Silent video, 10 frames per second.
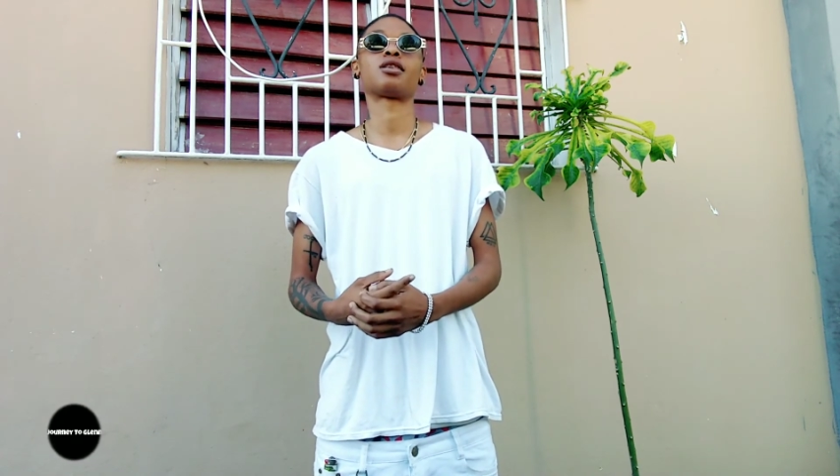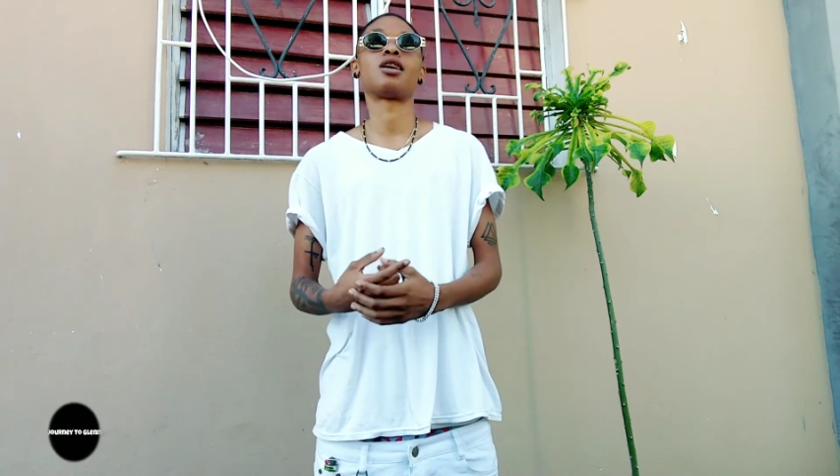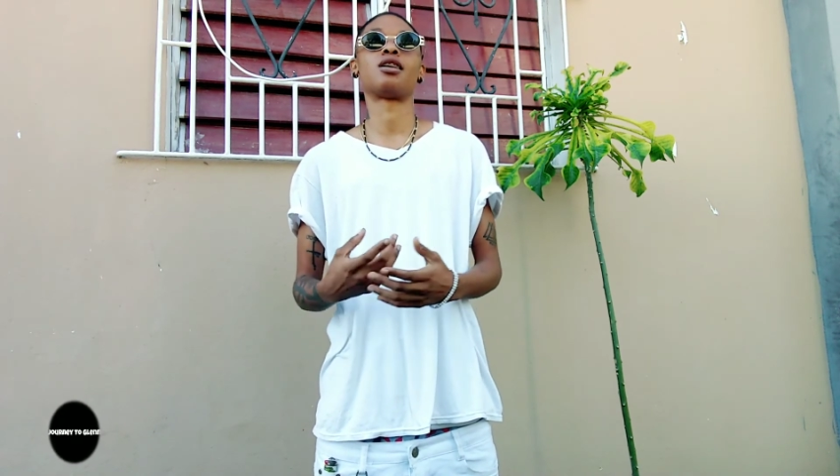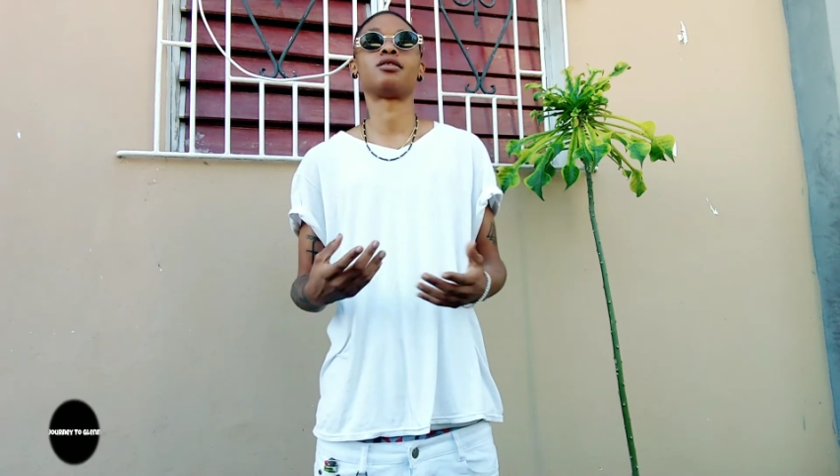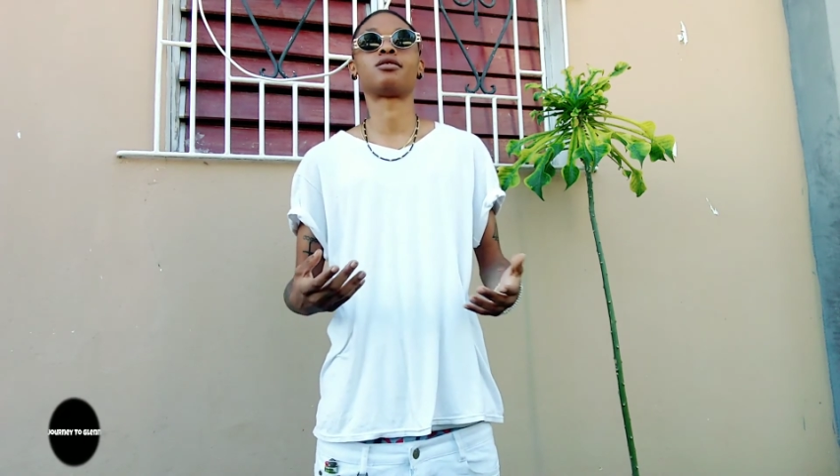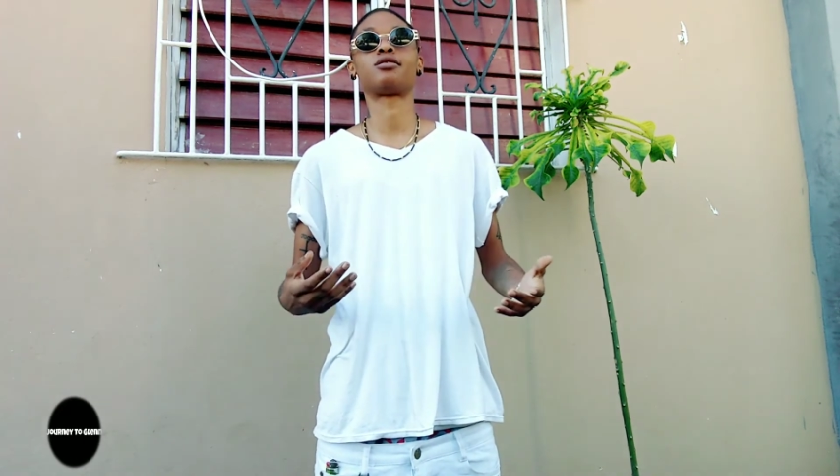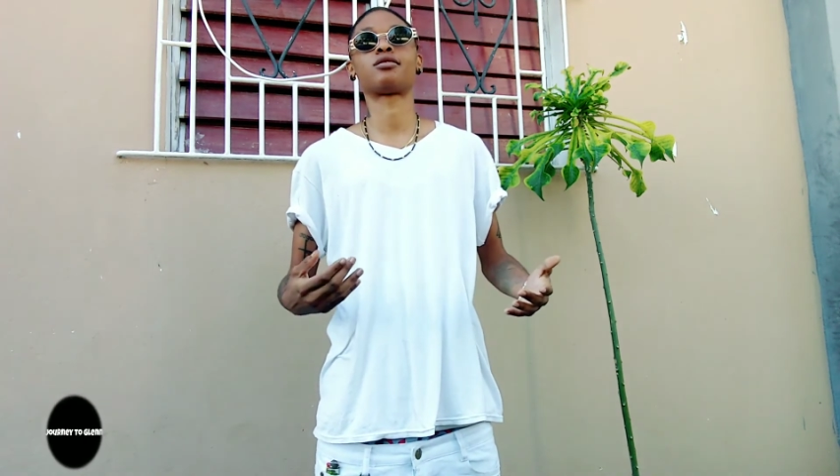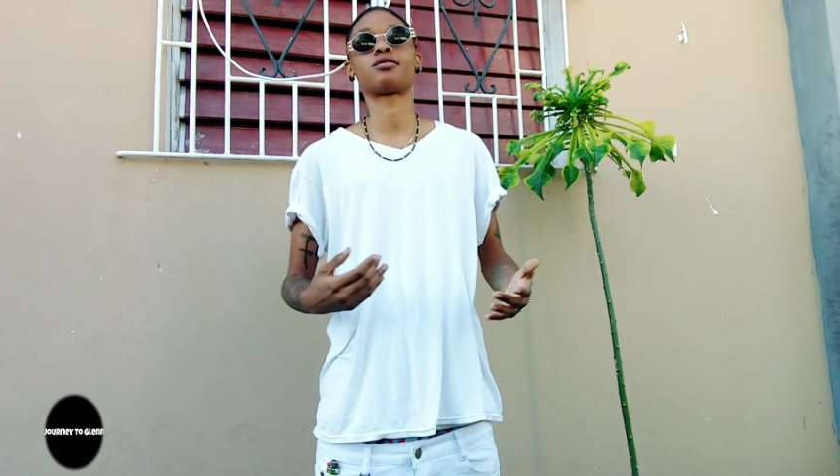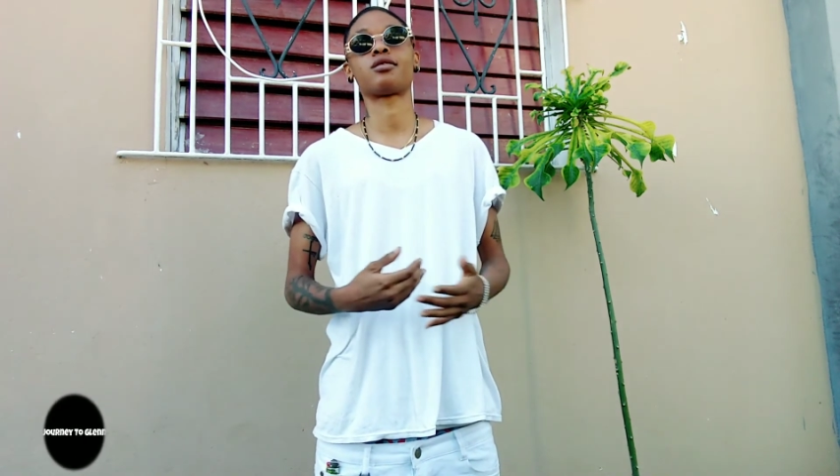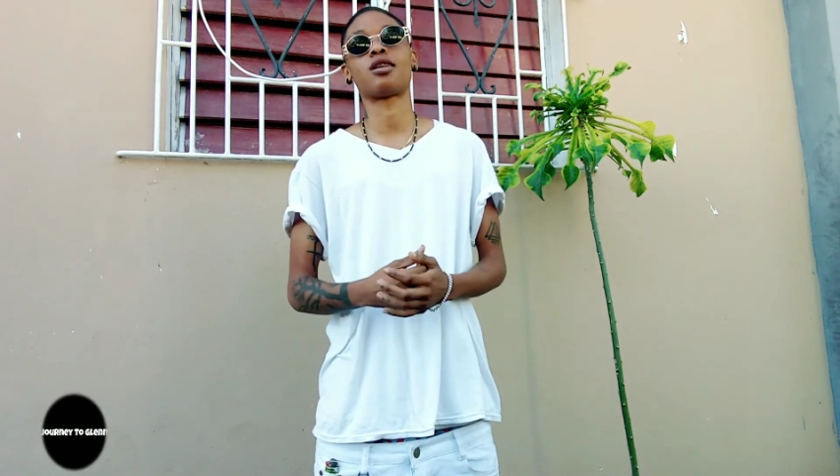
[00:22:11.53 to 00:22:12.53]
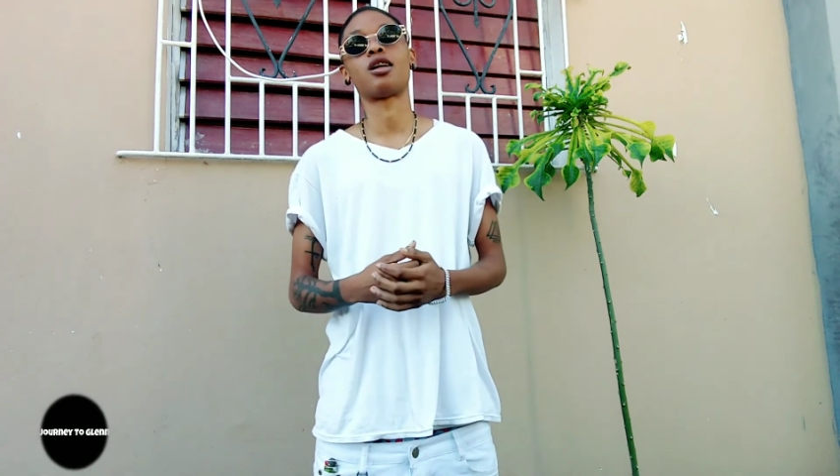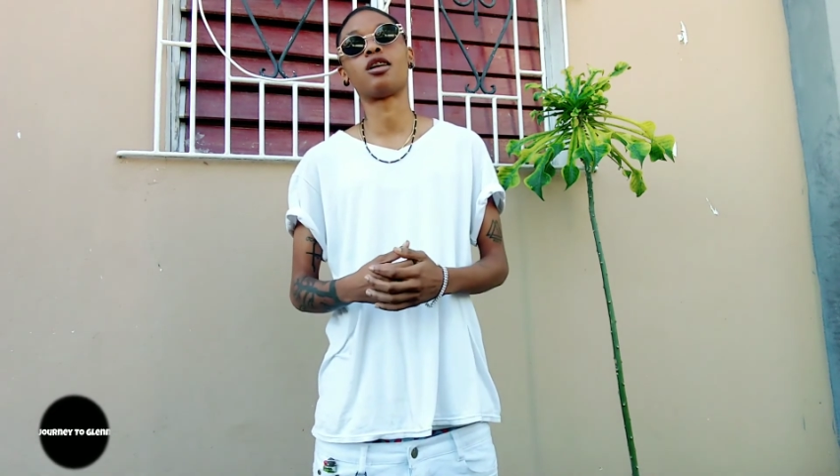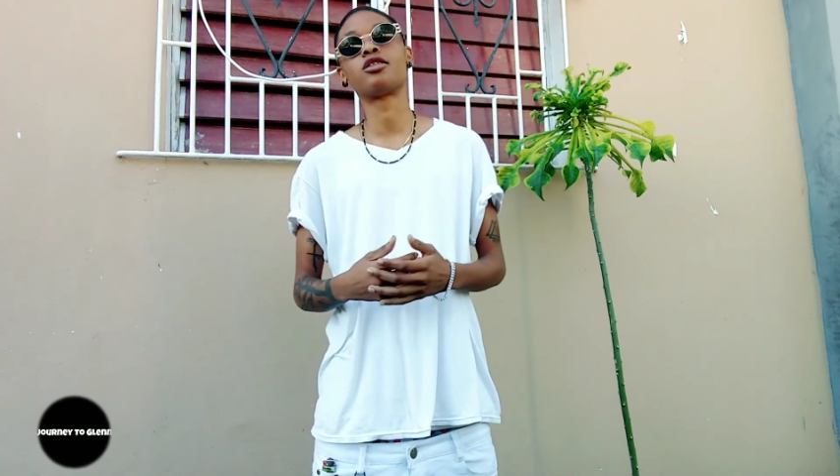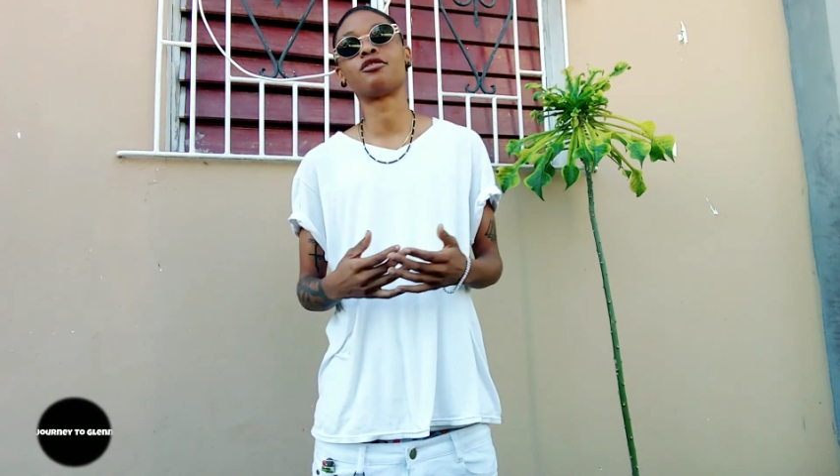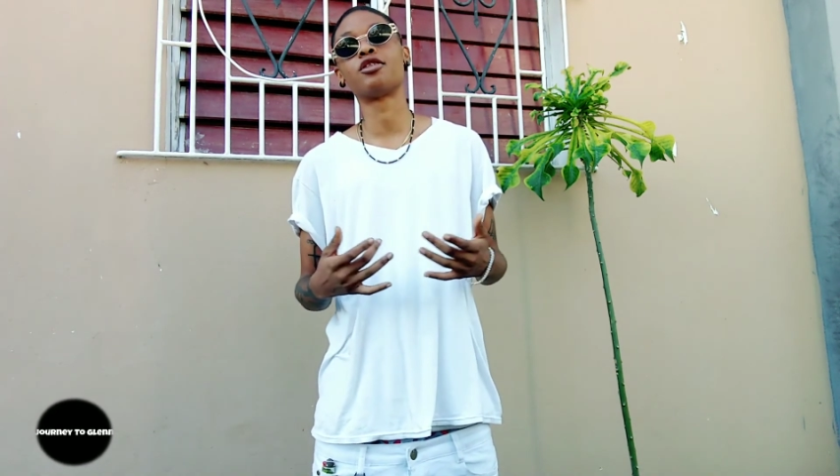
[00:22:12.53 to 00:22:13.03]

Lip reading: guys, a lot of